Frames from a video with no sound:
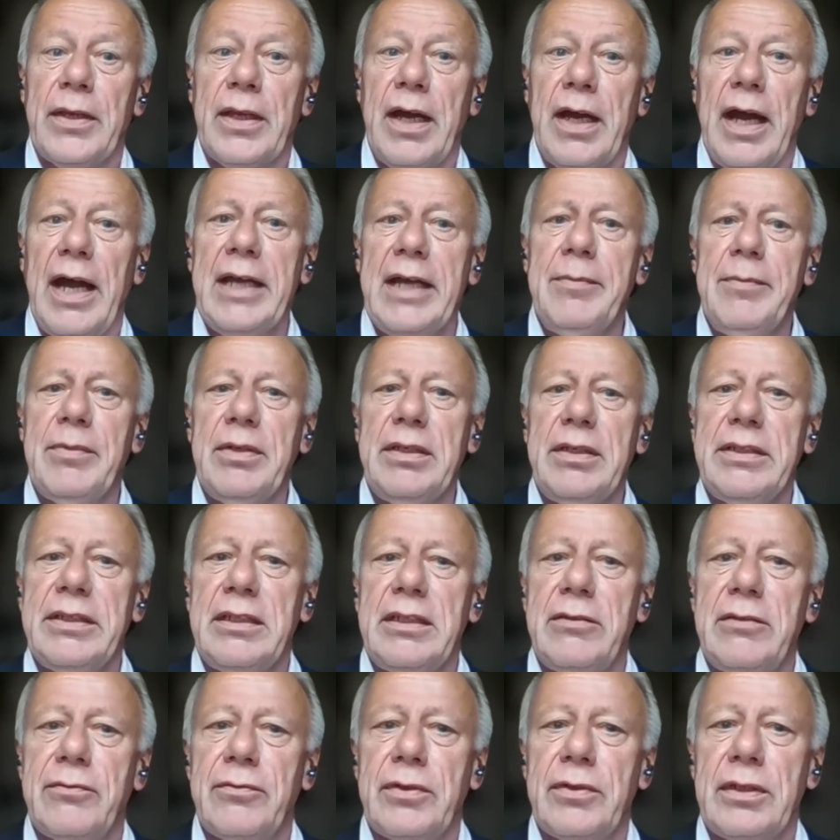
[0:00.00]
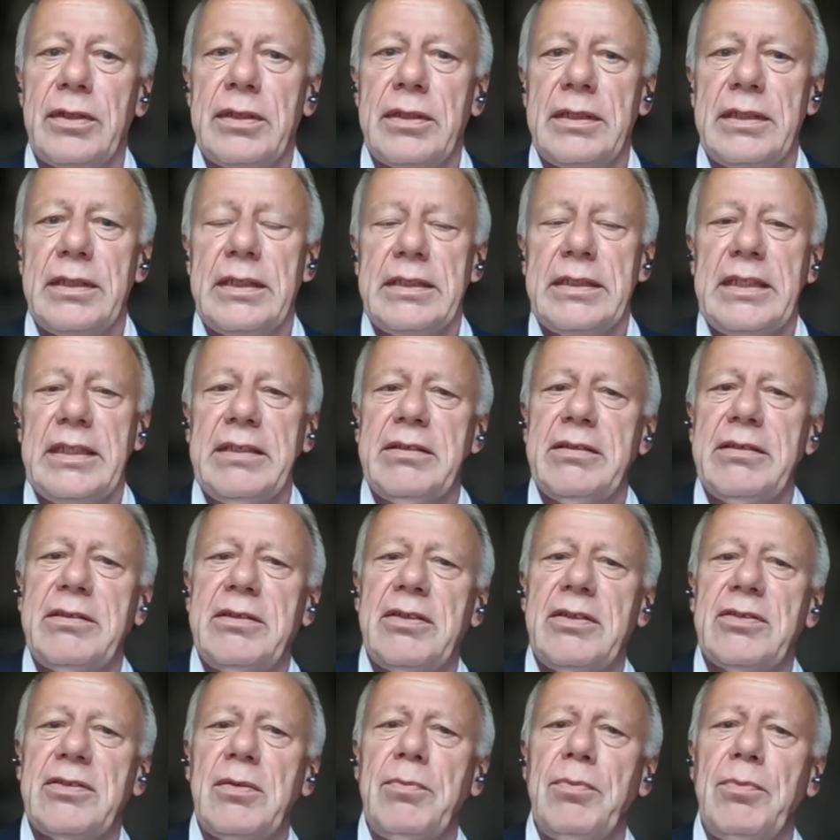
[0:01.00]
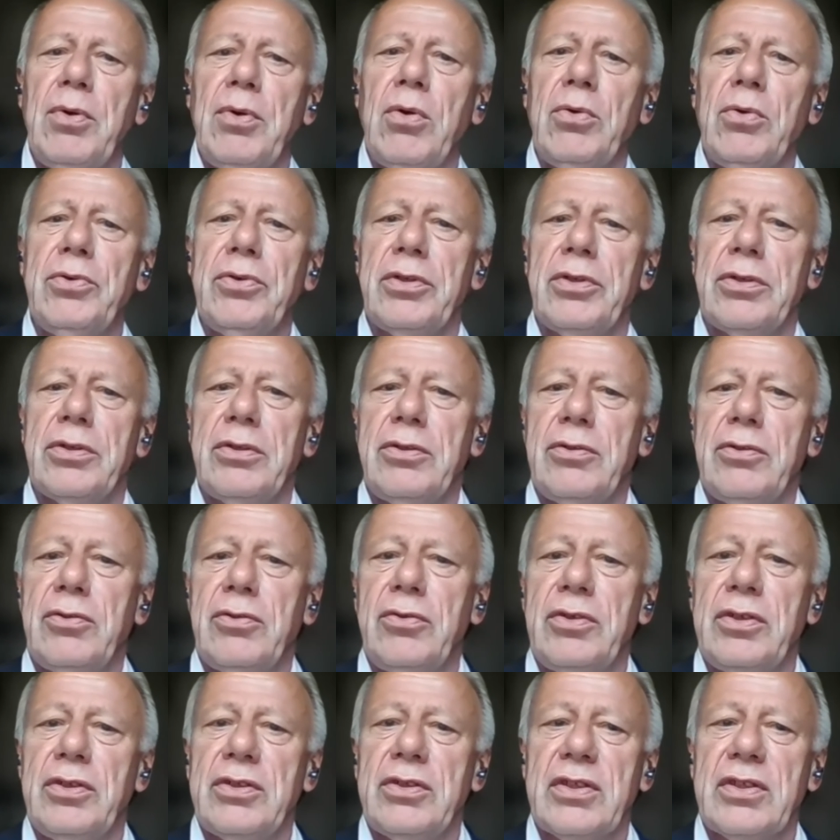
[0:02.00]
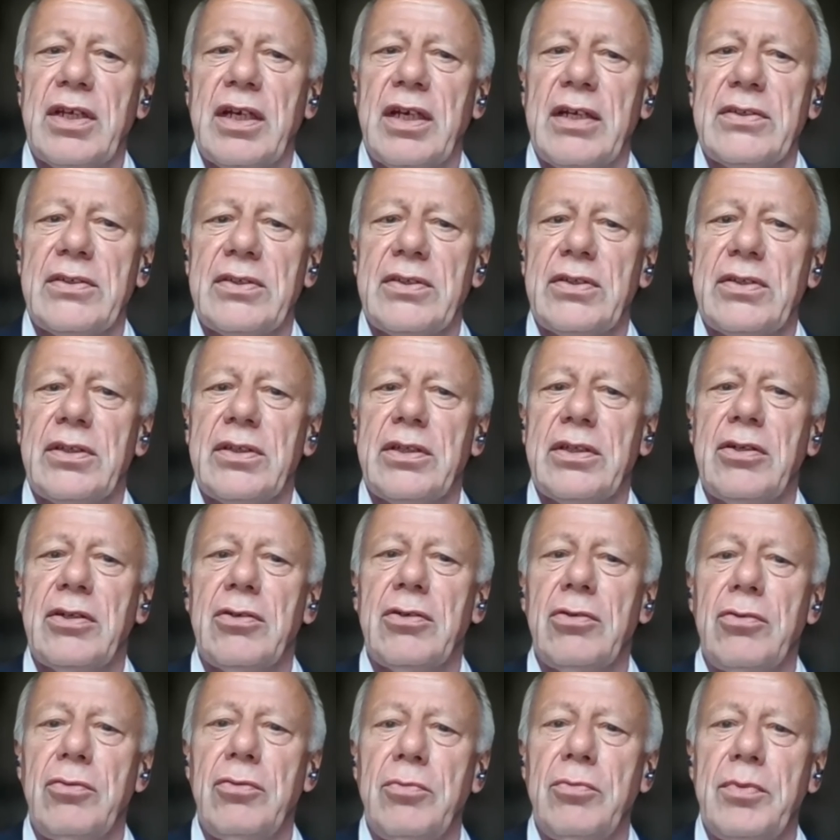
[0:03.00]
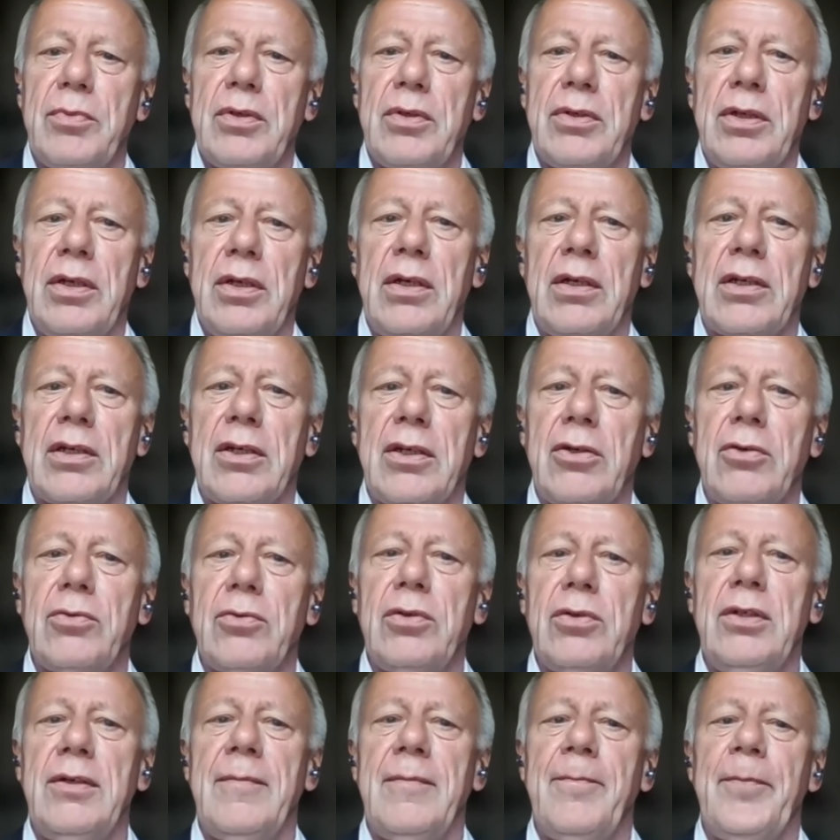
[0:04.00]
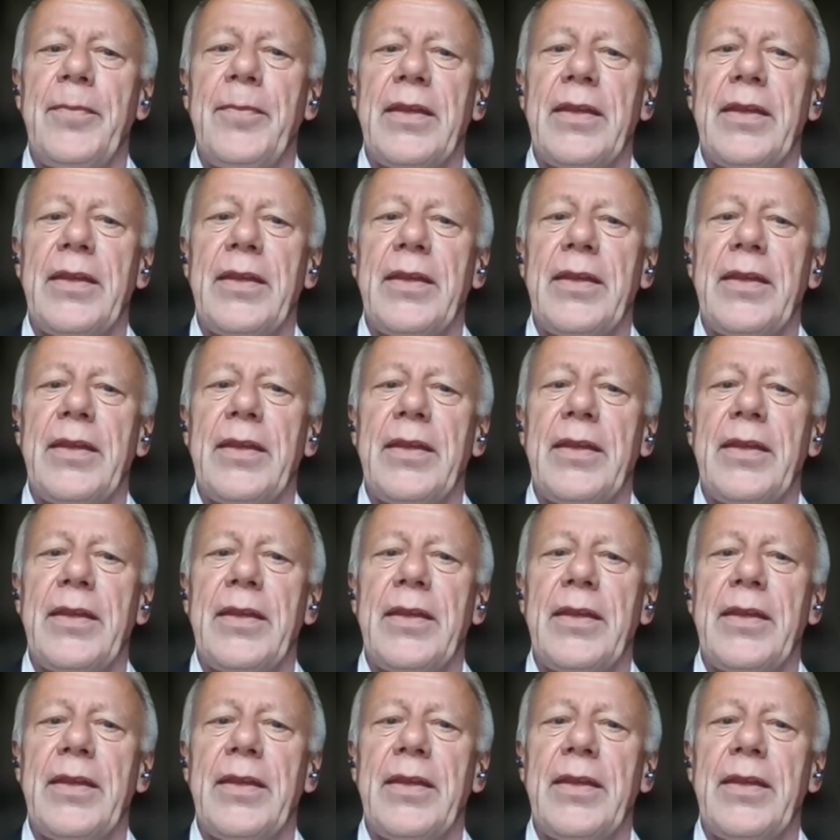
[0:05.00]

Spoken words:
I believe that it is important to discuss the global goal